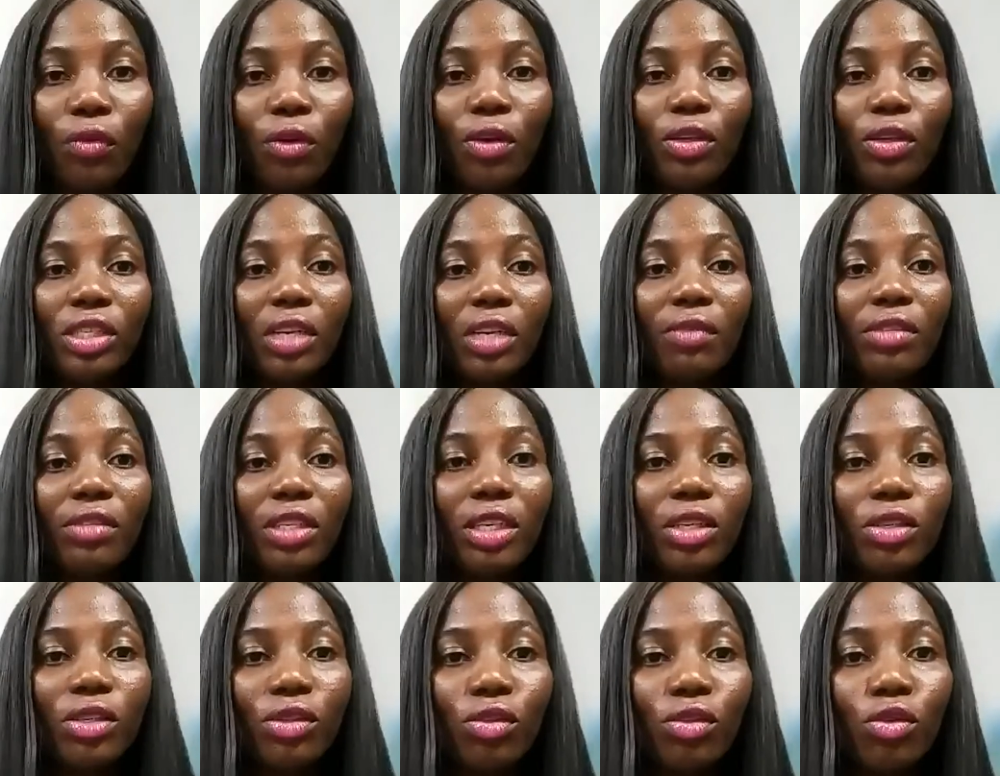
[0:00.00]
safety
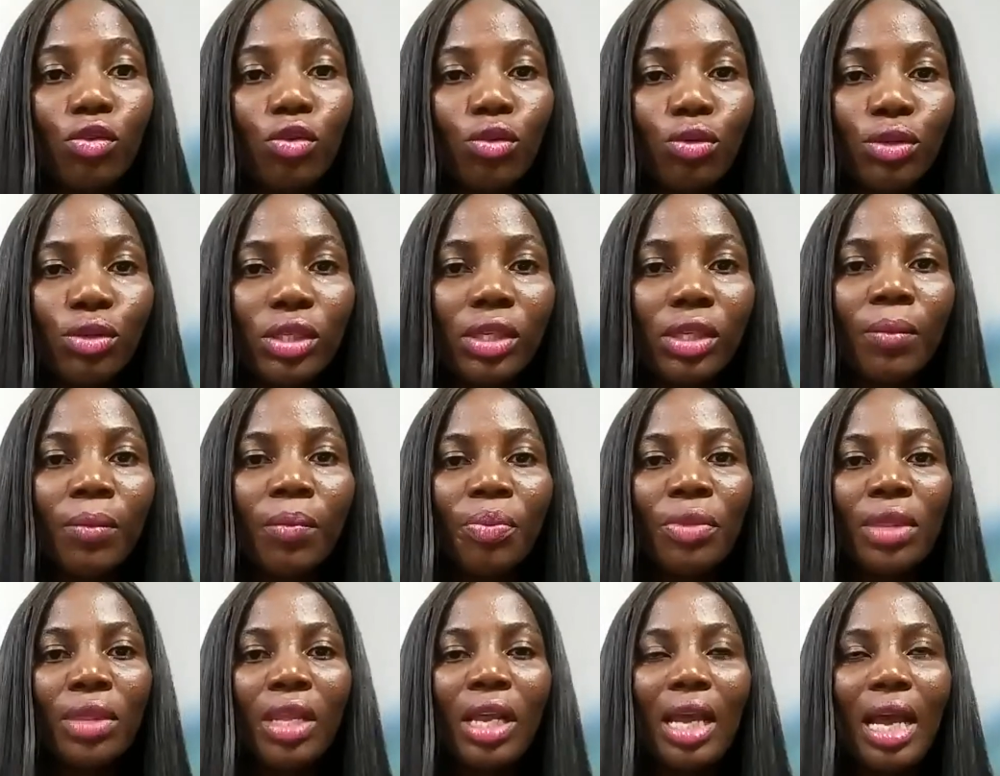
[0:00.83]
in schools
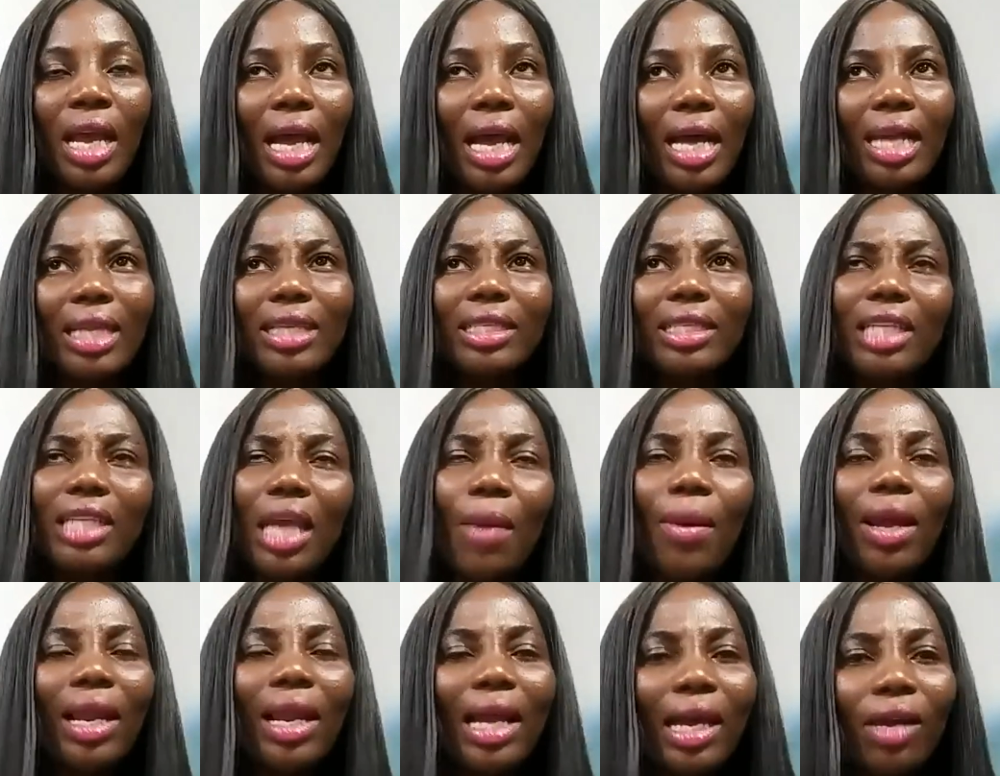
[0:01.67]
and
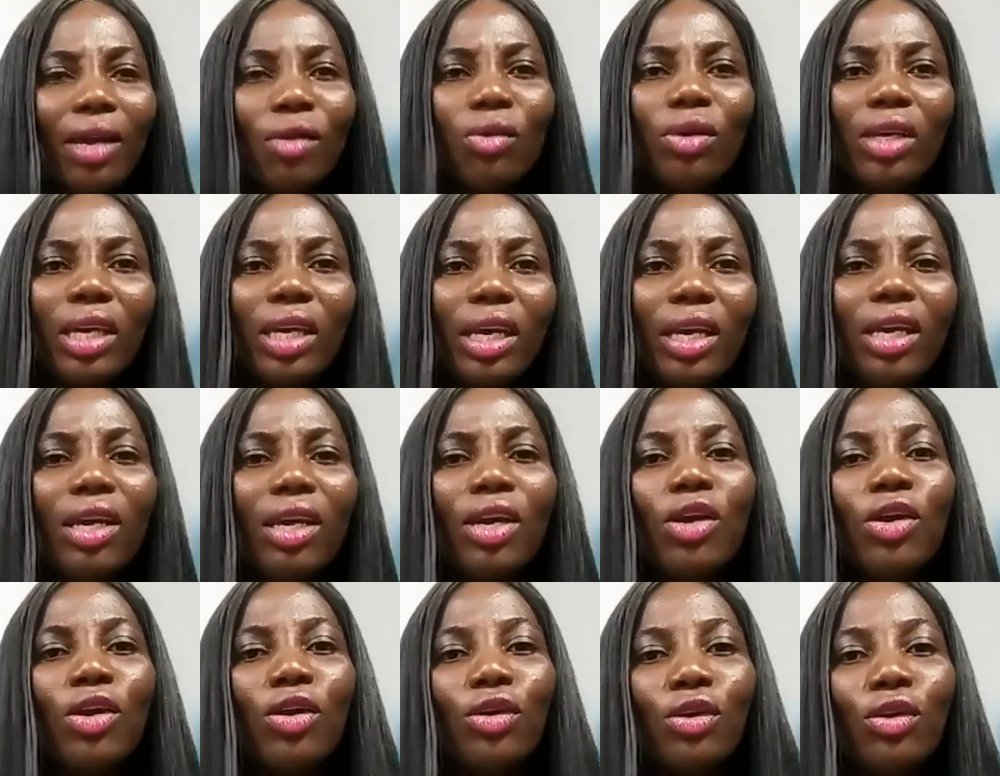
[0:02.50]
they were like okay
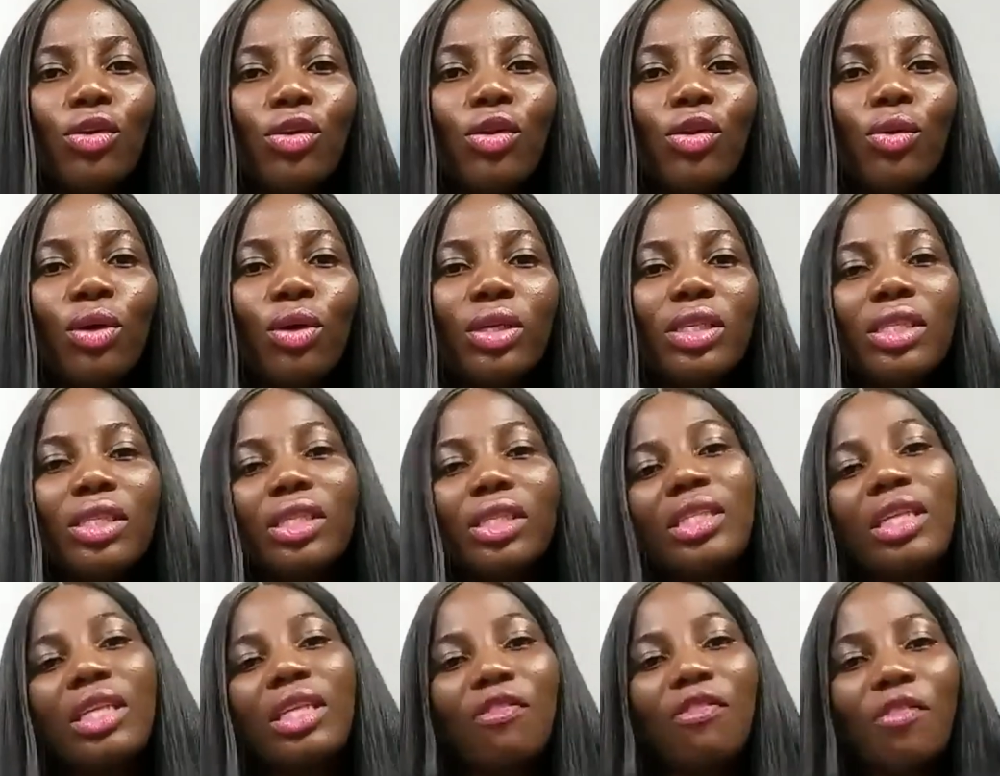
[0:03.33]
you know what
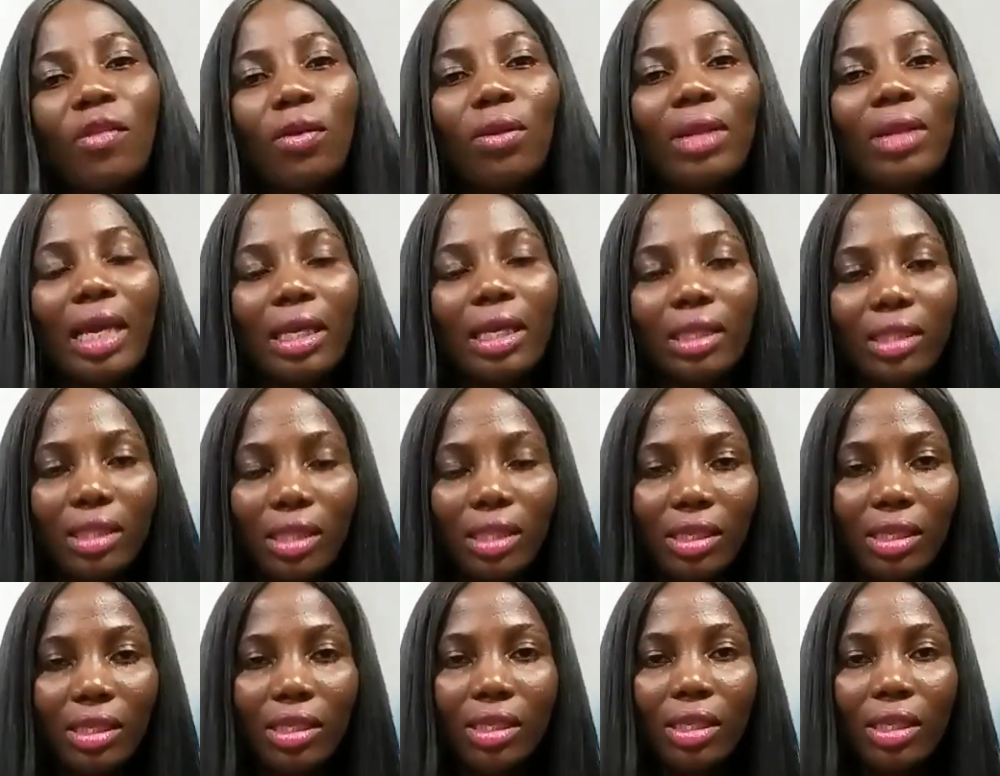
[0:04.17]
they feel like
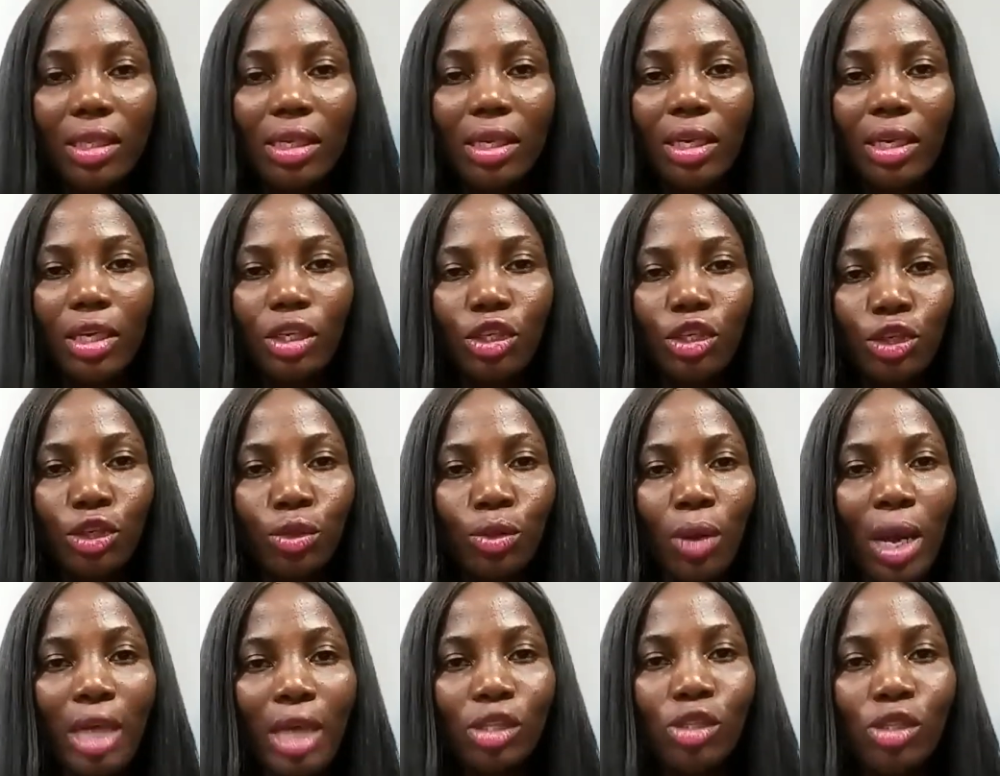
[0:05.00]
this
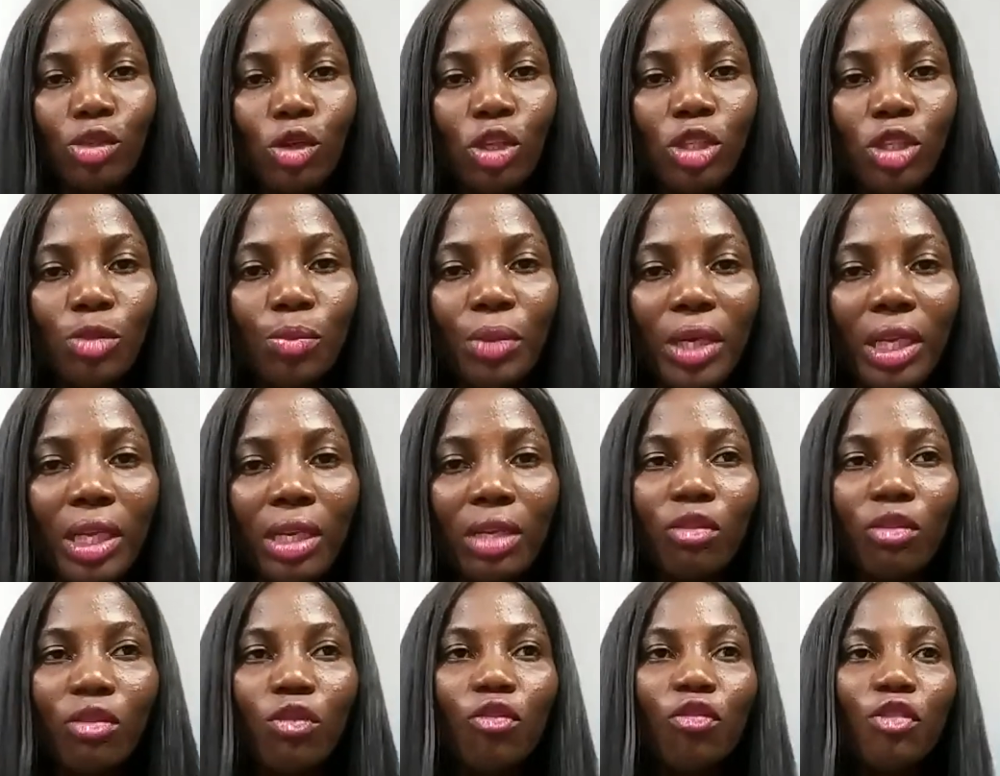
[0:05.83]
issue has not
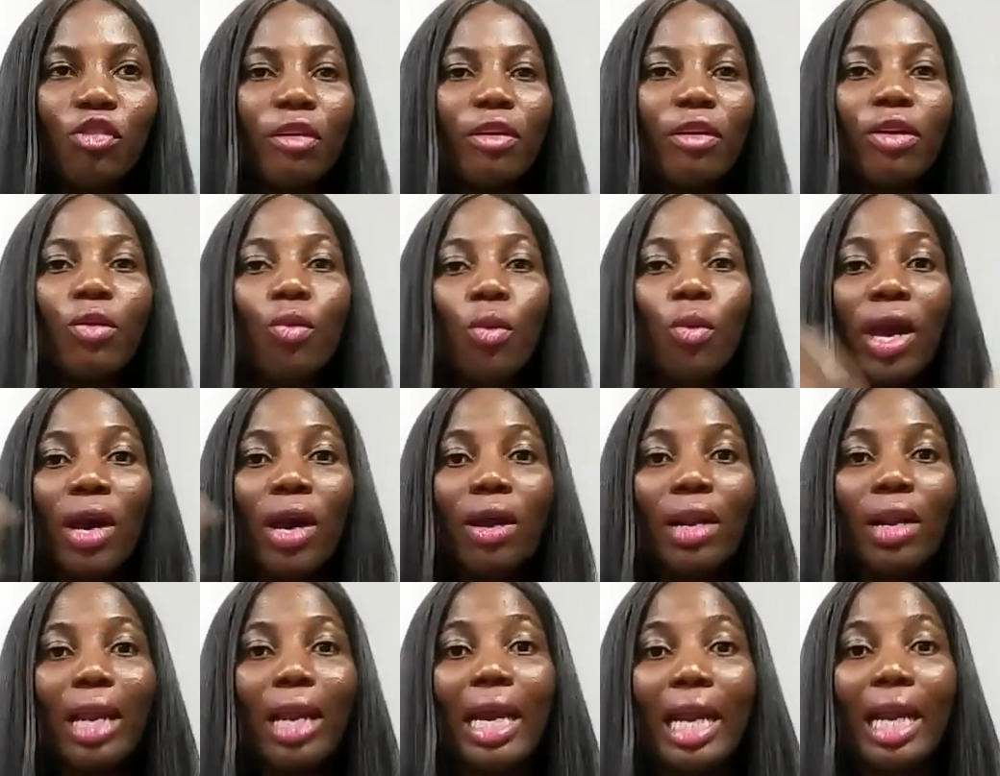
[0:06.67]
been very
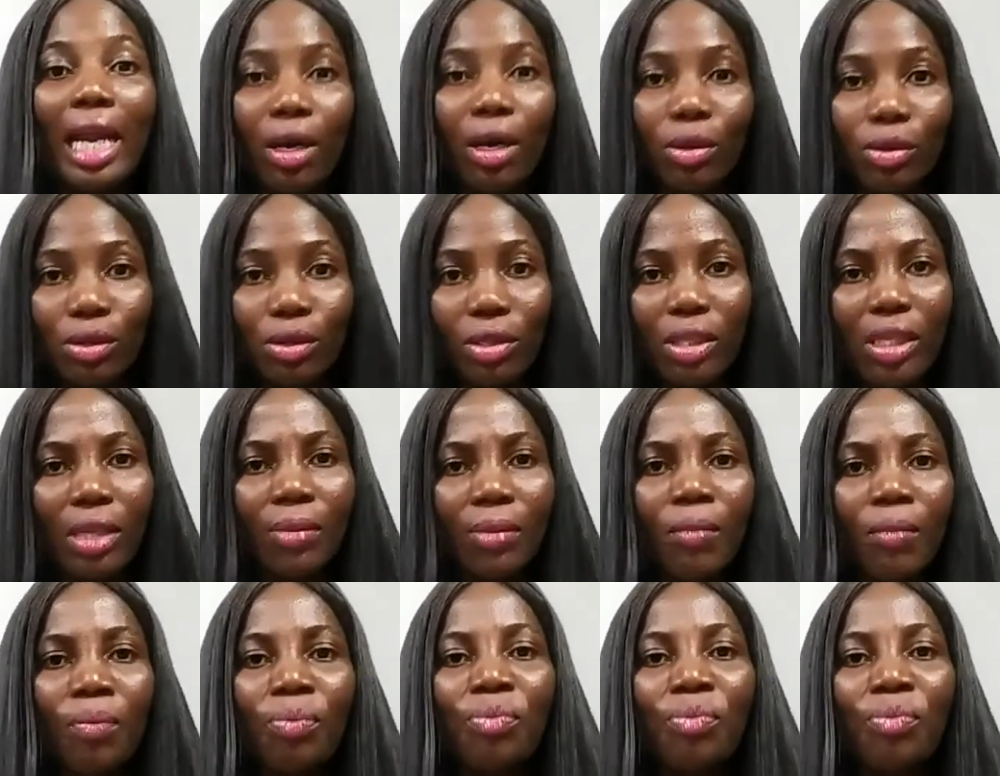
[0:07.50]
well announced